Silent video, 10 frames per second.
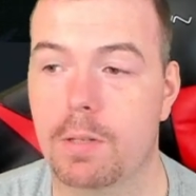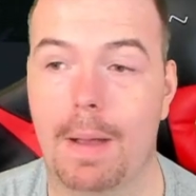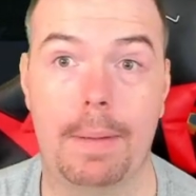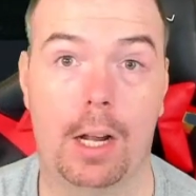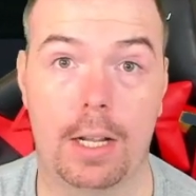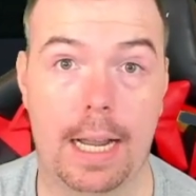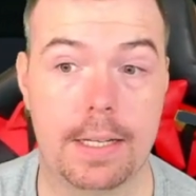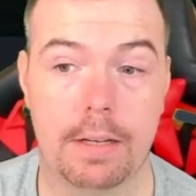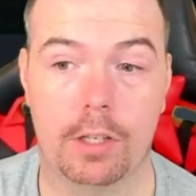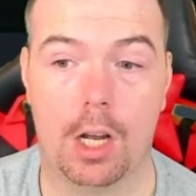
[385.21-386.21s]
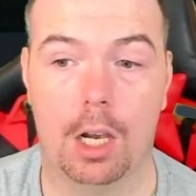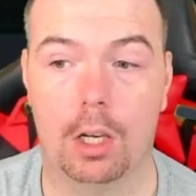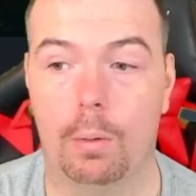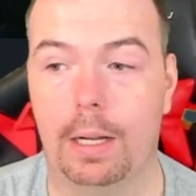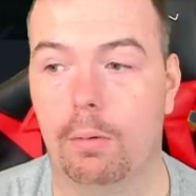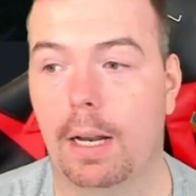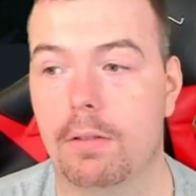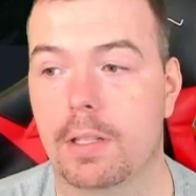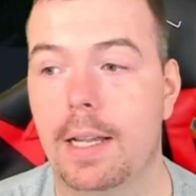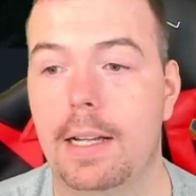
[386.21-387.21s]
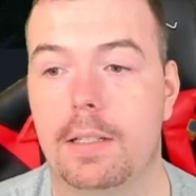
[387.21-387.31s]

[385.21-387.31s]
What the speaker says: SmackDown got an 87, can't lower anyone else.